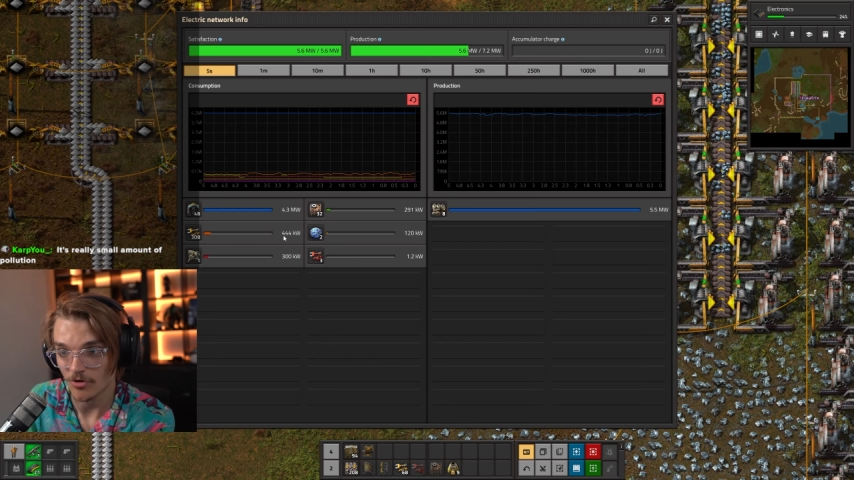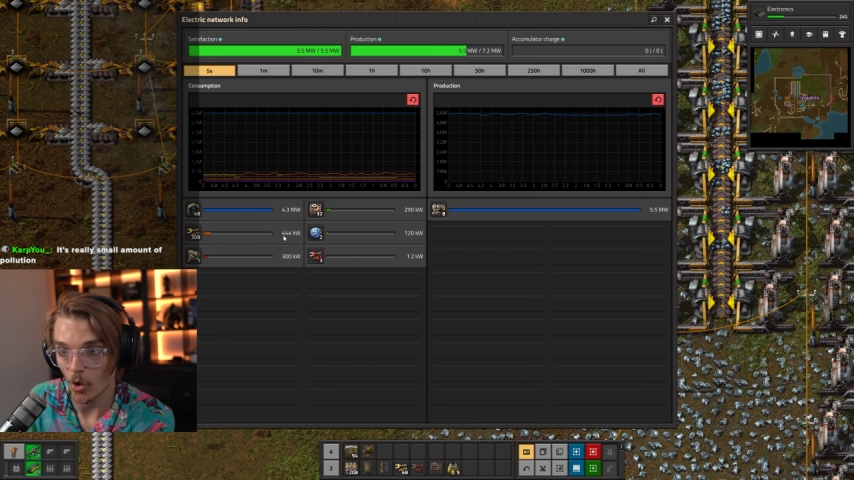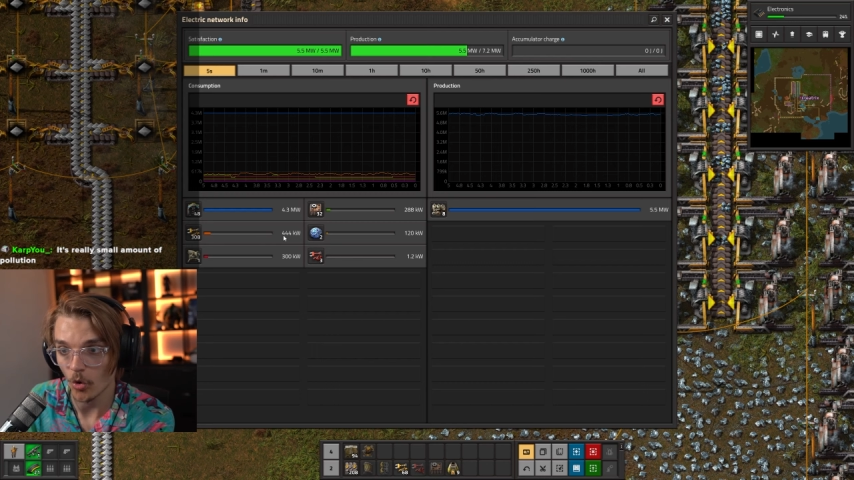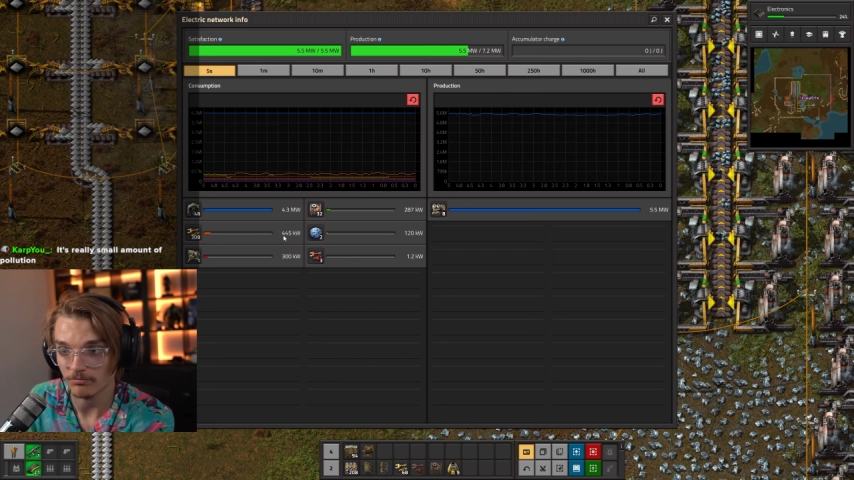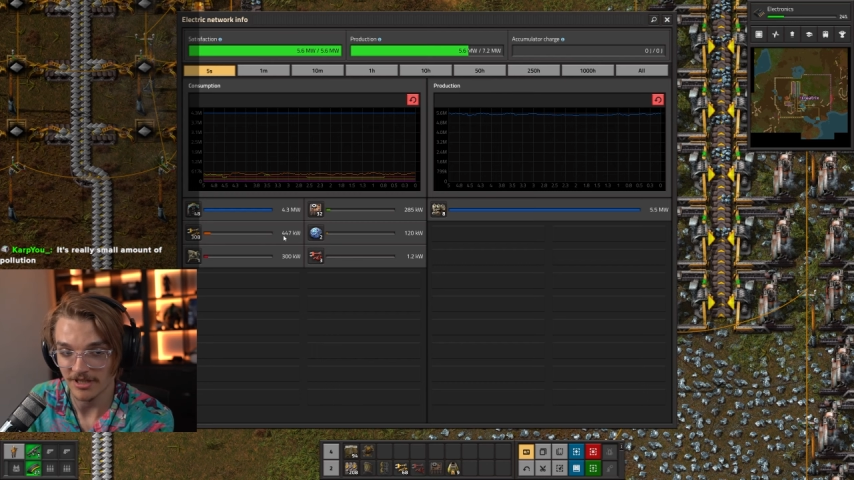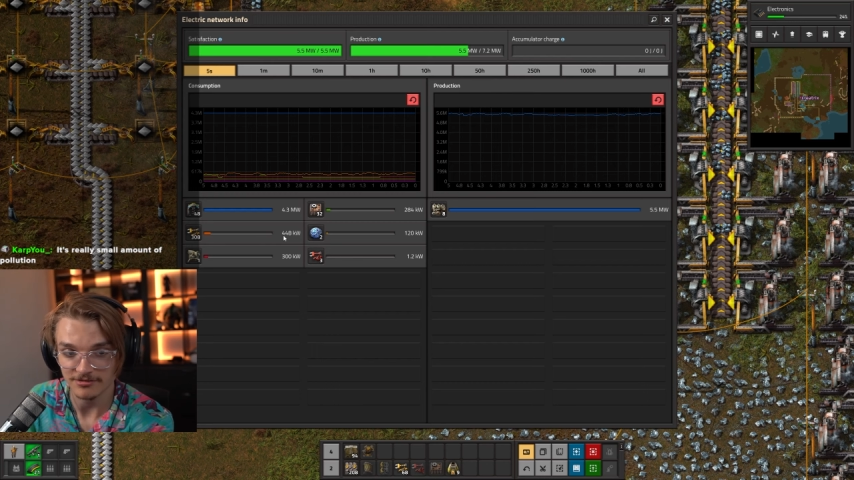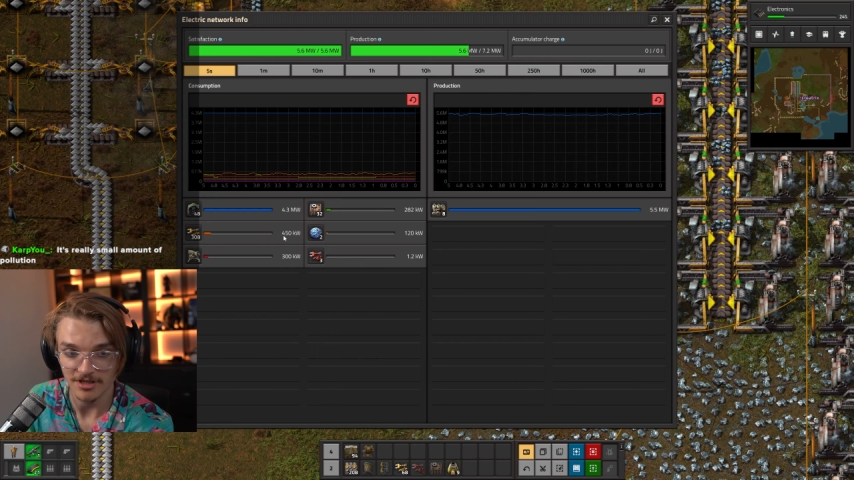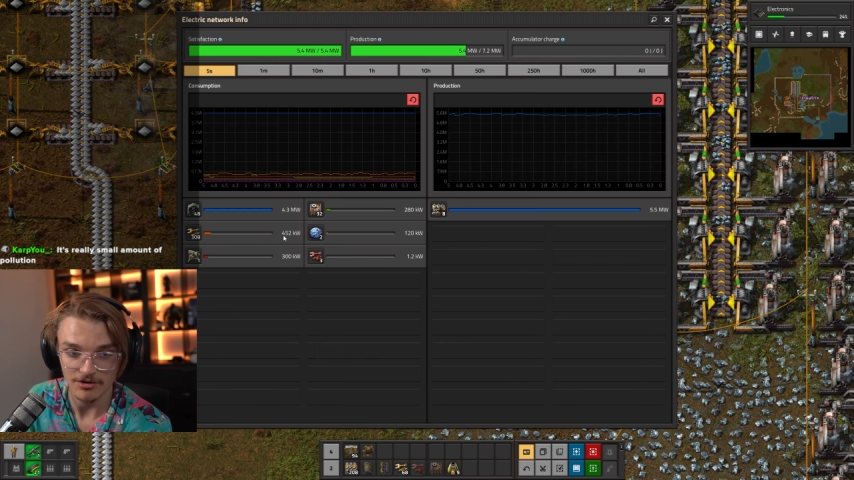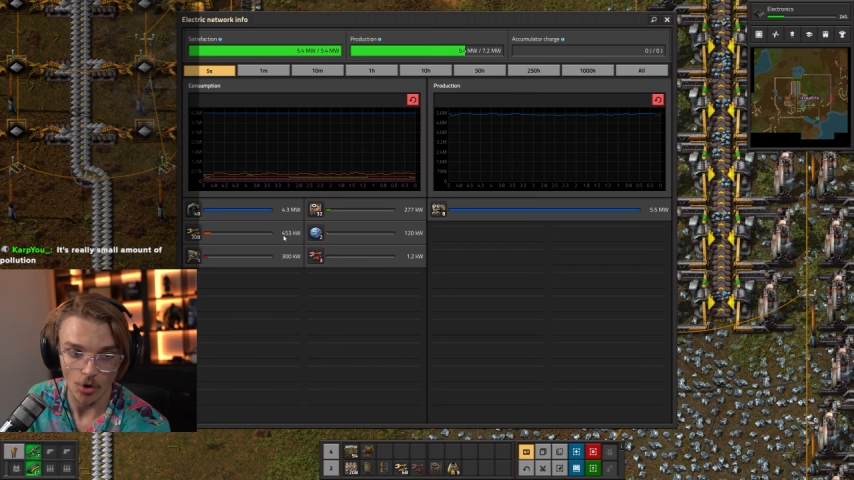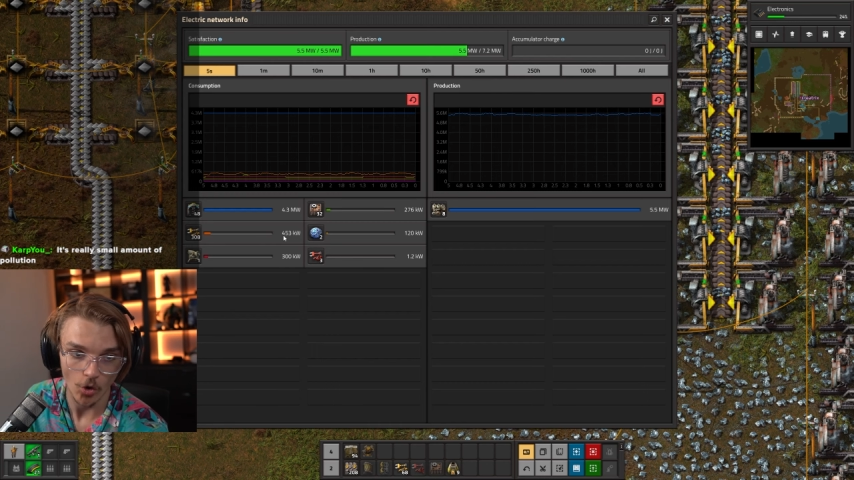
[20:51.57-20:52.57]
all, like
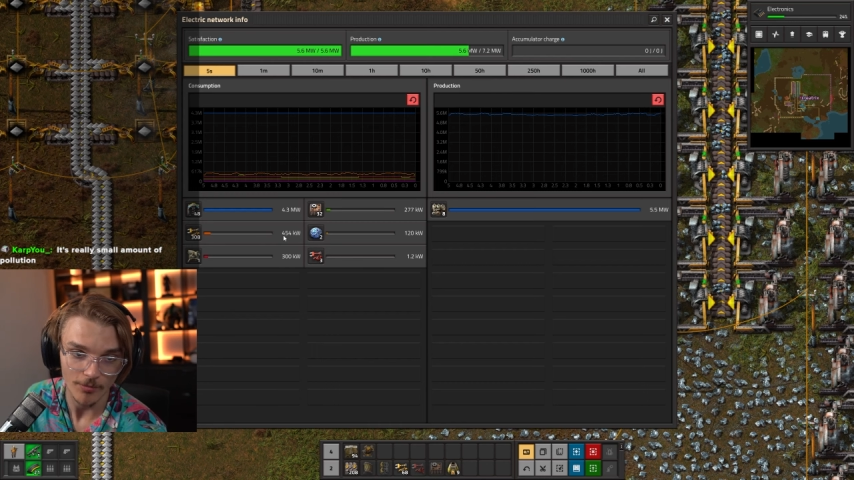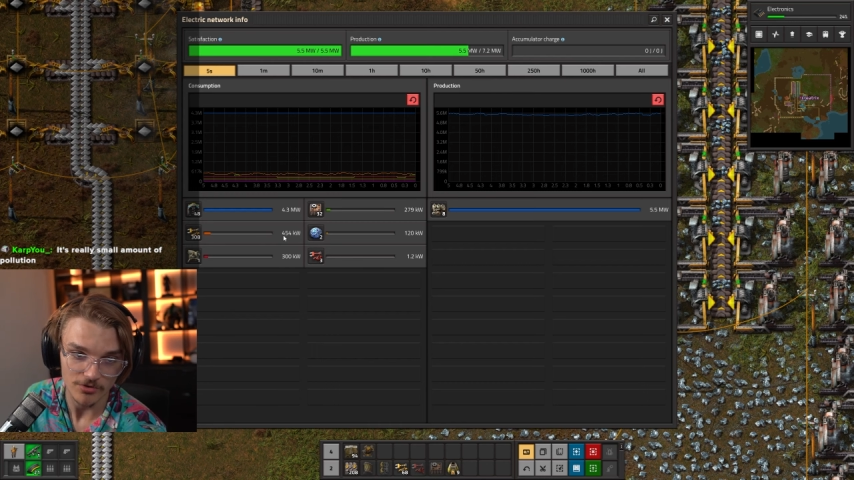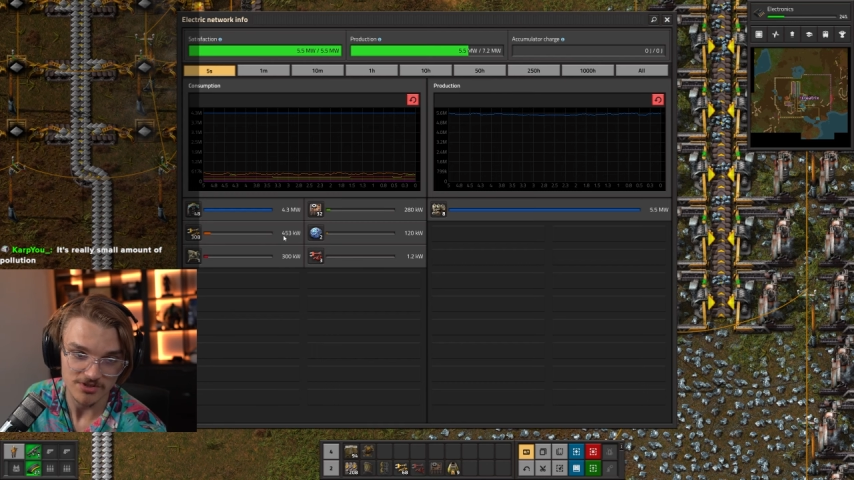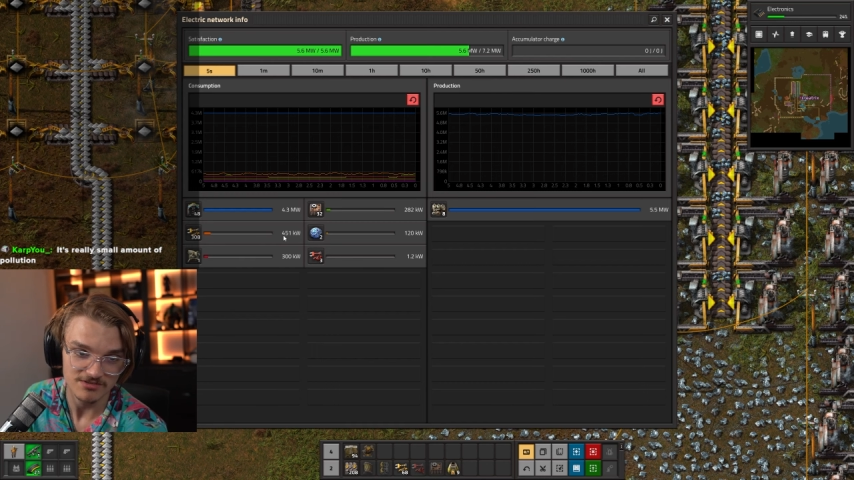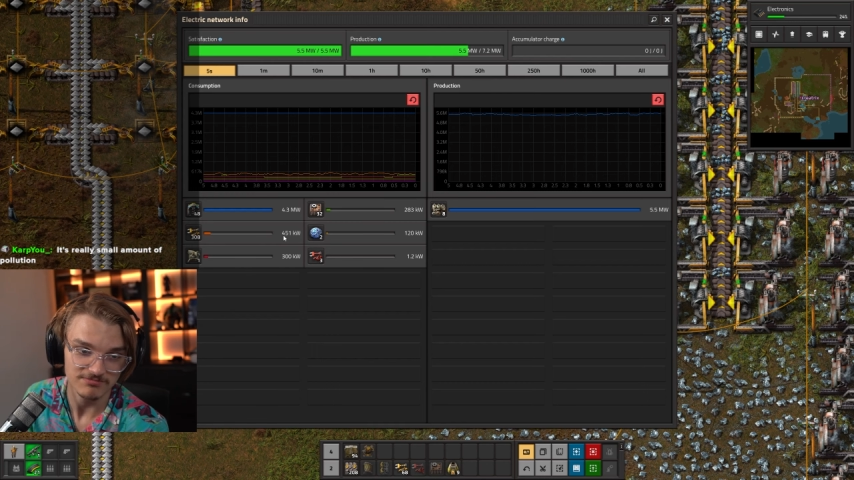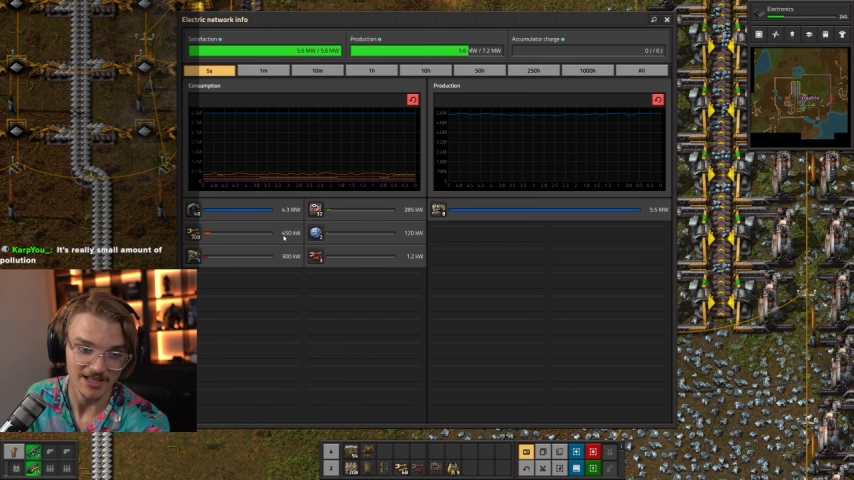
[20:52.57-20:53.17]
almost